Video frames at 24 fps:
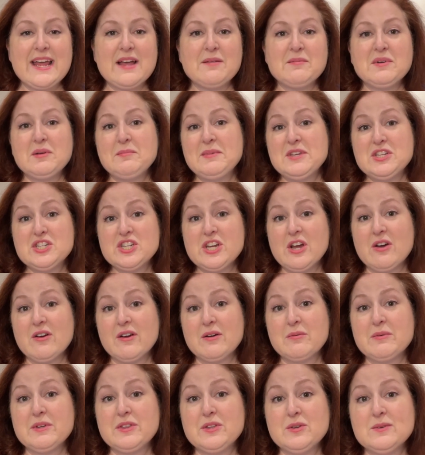I'm going to be
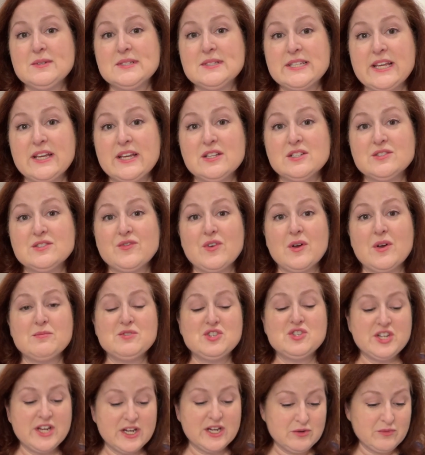sharing with you sales from
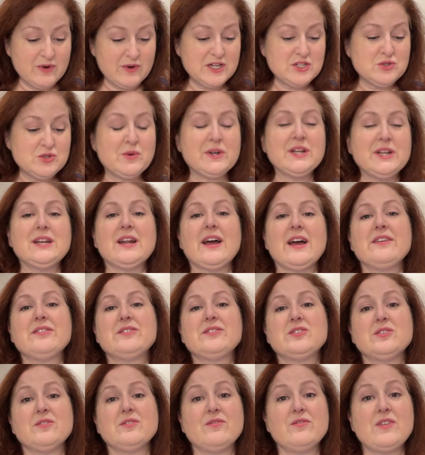January 29th
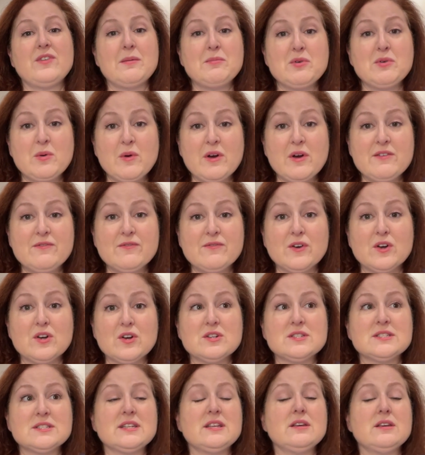to February 1st.